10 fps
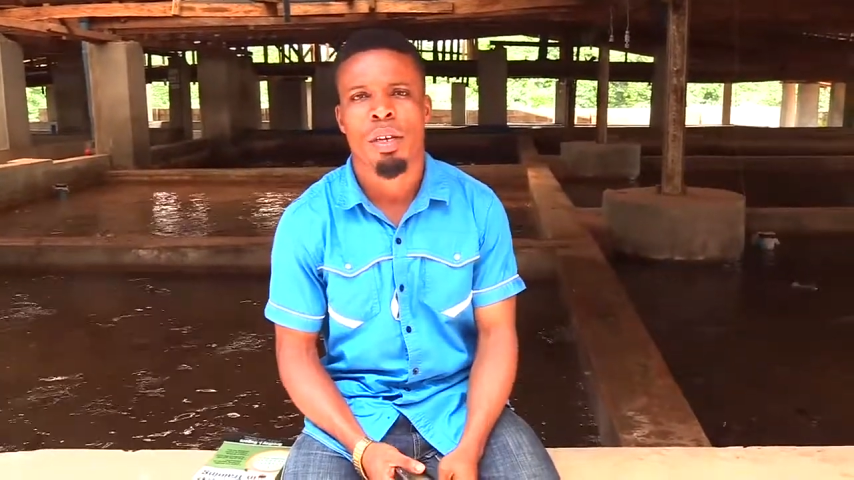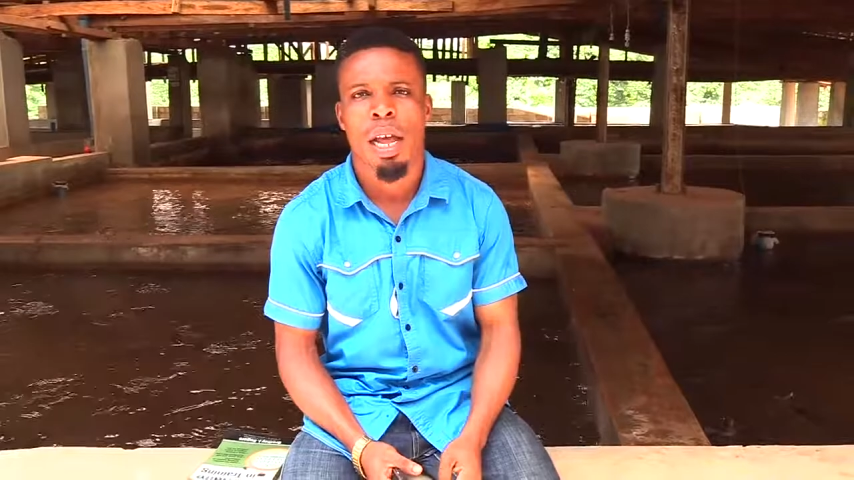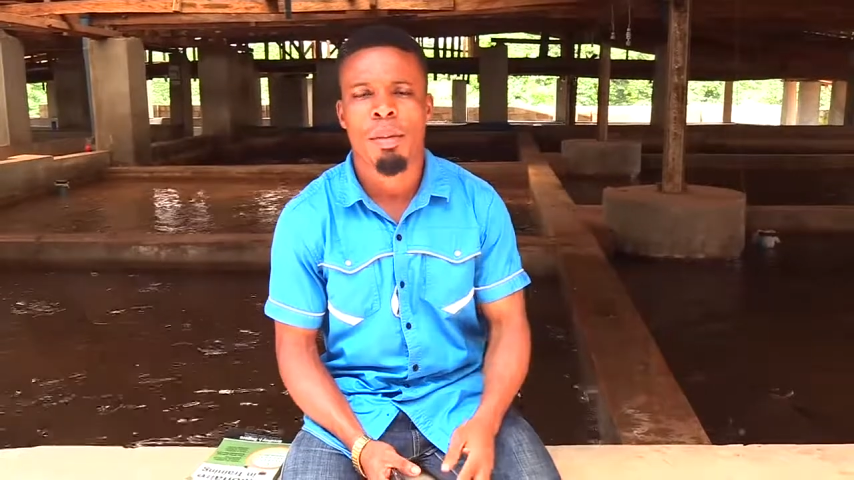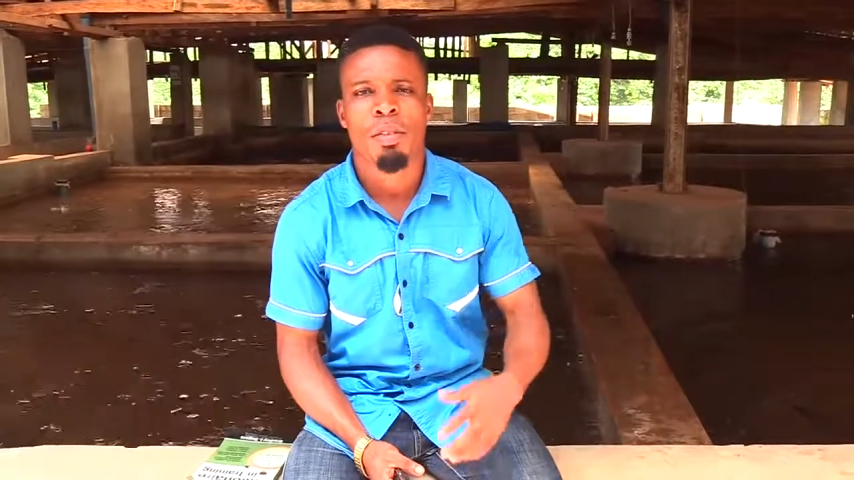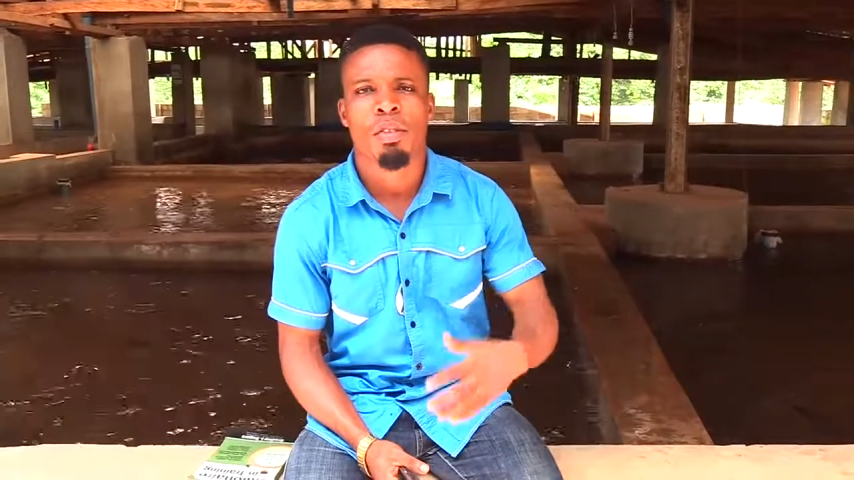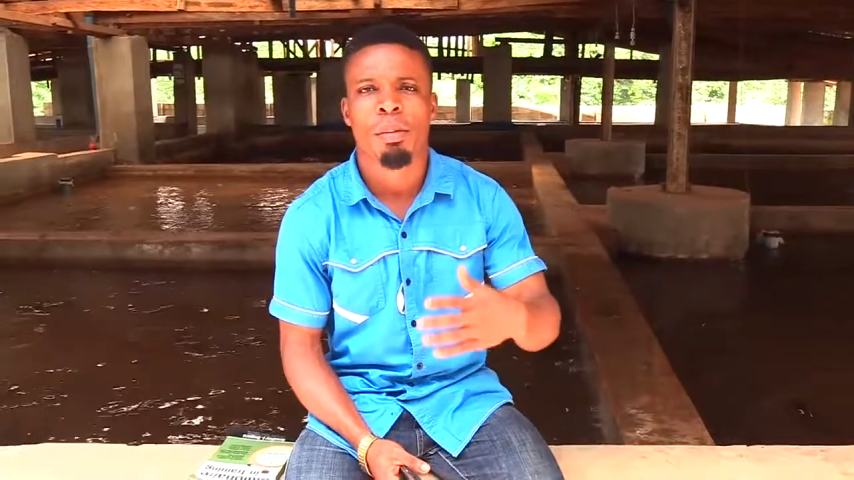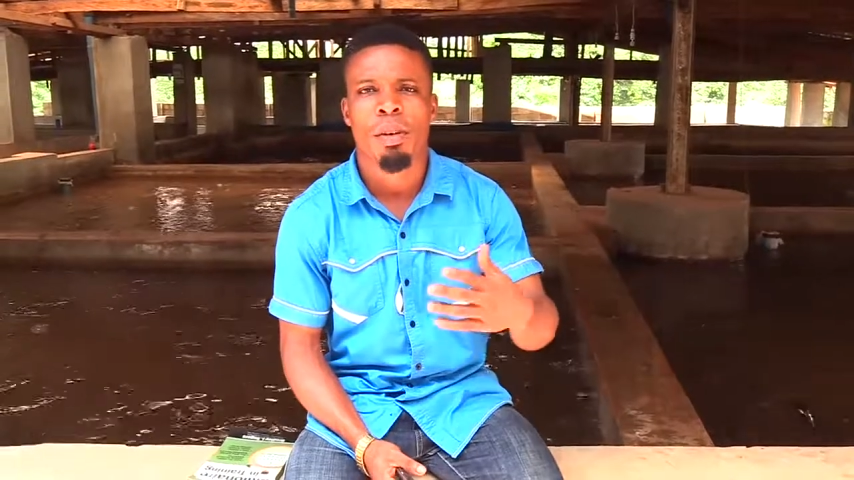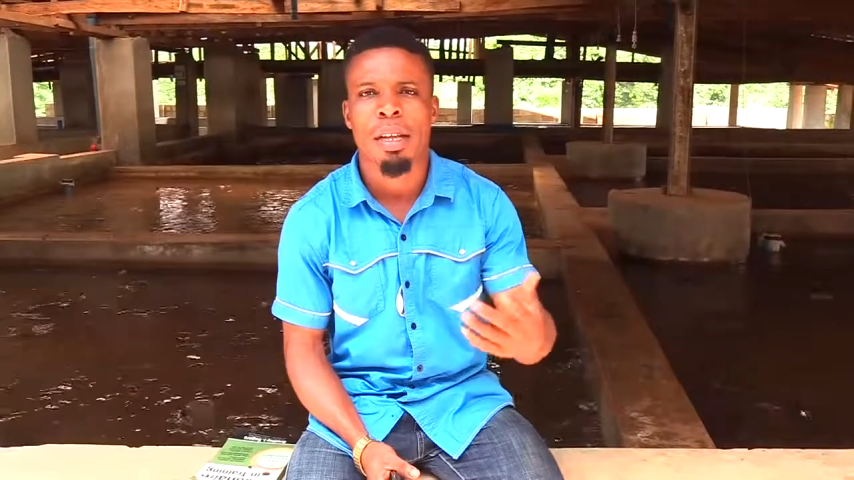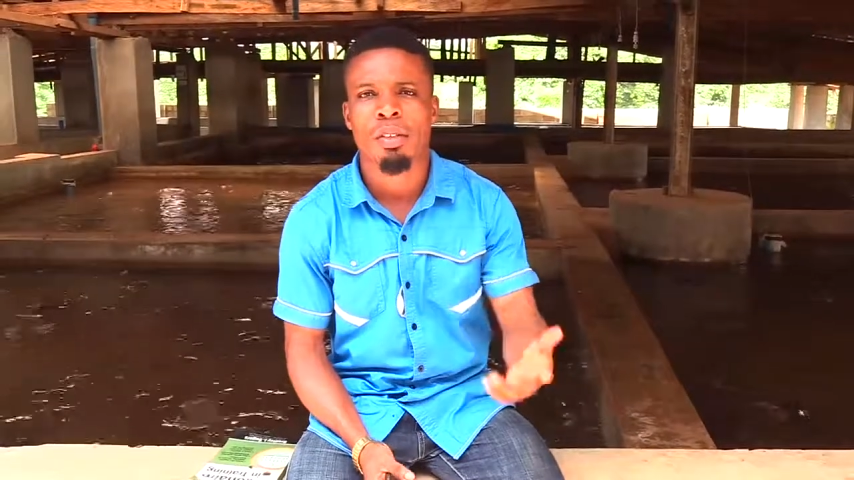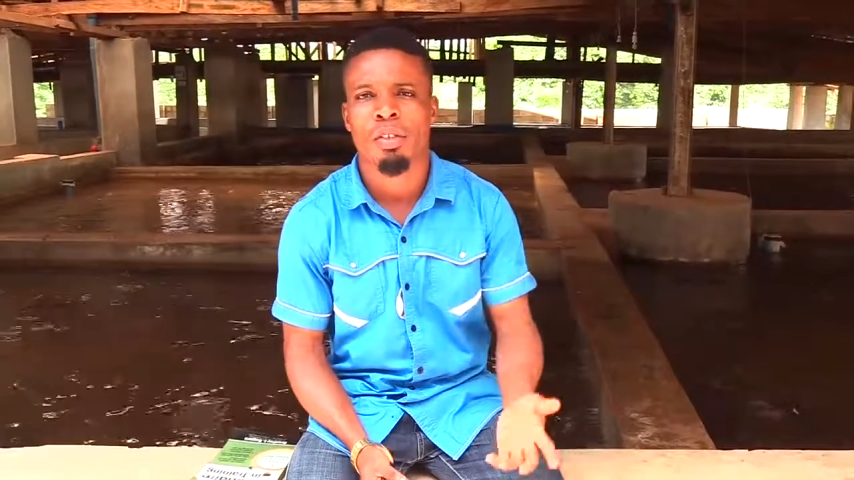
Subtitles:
and be supplying to